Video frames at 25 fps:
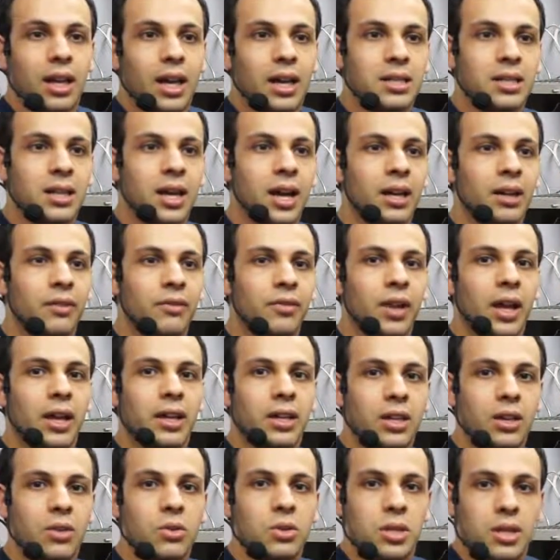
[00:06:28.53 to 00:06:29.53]
It's kind of
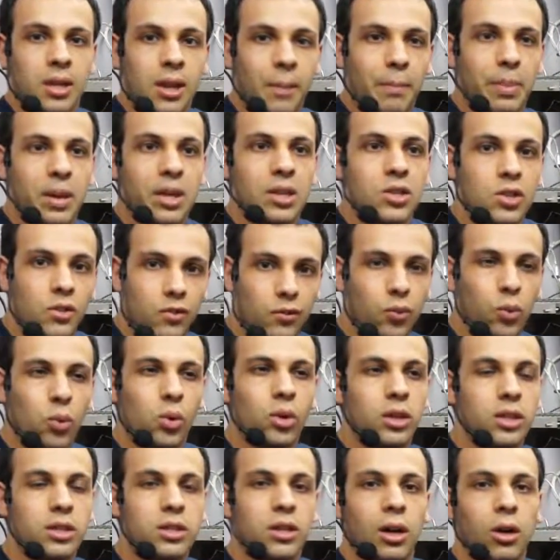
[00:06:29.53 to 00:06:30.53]
like using a piece of
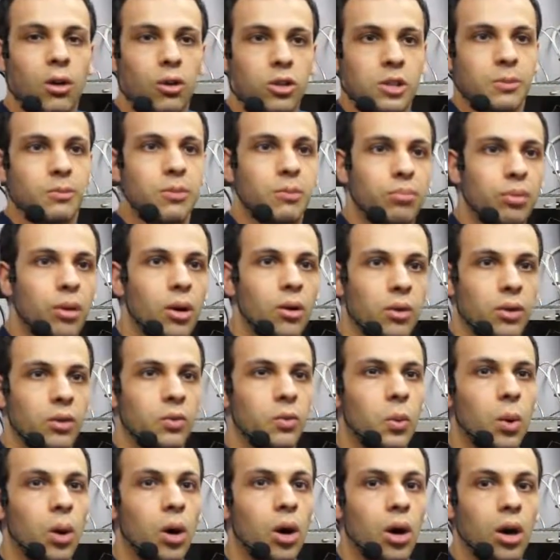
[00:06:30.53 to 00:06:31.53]
wood to hold up a
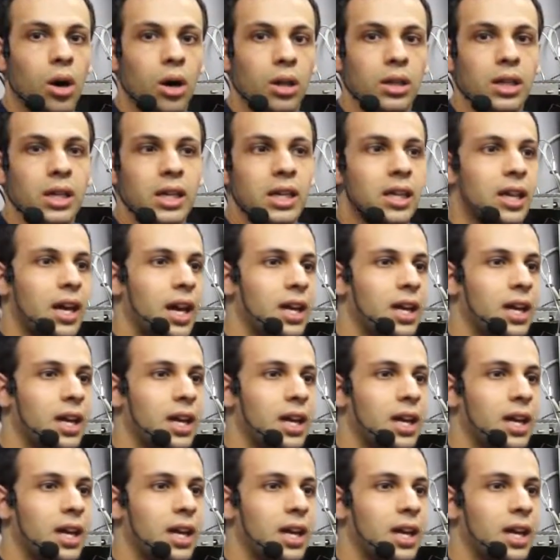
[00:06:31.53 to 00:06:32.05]
broken wall,